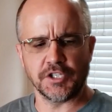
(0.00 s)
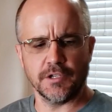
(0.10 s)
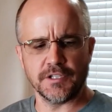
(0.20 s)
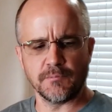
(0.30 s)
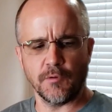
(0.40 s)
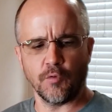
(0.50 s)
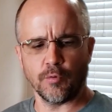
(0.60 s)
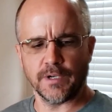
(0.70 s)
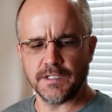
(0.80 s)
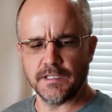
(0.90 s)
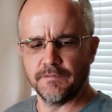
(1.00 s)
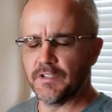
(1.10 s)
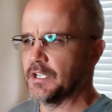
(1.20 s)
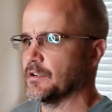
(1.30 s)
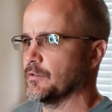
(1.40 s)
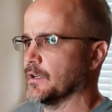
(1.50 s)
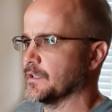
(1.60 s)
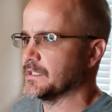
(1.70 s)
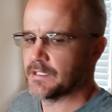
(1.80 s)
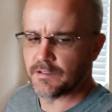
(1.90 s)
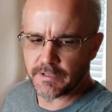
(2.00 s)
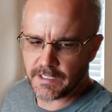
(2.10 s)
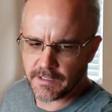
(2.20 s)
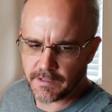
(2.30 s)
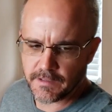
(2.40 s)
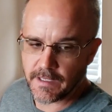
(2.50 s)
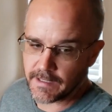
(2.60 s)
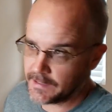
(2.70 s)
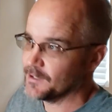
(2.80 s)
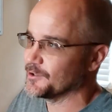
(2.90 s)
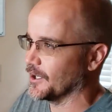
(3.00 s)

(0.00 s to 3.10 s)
shared this before when I did a video on a dental kit that, again,